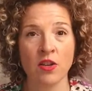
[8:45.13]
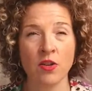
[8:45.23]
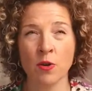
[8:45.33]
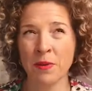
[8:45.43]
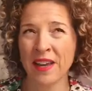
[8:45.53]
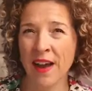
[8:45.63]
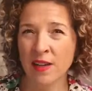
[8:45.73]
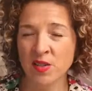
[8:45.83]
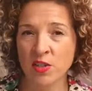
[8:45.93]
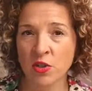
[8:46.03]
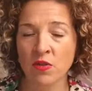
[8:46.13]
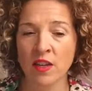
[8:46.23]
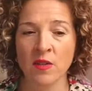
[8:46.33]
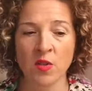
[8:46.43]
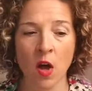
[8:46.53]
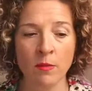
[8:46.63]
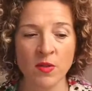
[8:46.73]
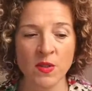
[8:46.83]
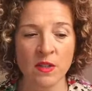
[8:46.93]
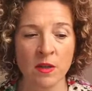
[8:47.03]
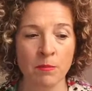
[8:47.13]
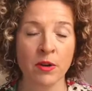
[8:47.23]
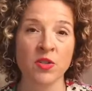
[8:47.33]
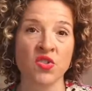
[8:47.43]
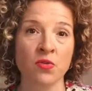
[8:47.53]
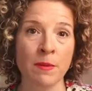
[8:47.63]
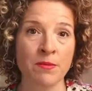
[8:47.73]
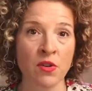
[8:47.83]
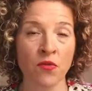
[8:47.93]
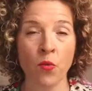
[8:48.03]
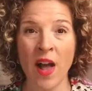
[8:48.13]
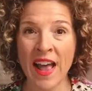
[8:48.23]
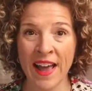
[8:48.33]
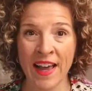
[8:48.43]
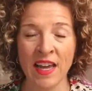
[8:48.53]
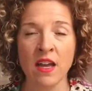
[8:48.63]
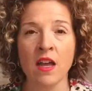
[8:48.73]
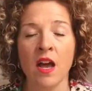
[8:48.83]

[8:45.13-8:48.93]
you're being asked to do things almost in a prescriptive way,